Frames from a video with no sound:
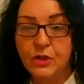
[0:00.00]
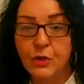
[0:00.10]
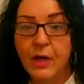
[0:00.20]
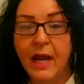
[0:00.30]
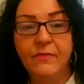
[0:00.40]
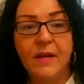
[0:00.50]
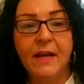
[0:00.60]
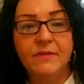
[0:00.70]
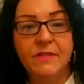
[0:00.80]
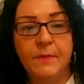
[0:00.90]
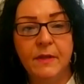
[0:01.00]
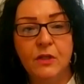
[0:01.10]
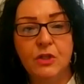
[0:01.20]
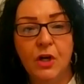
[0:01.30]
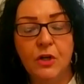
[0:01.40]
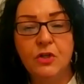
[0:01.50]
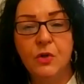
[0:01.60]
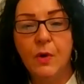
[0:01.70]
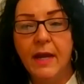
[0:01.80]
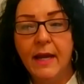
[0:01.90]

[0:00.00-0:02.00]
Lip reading: So you have to have something started. So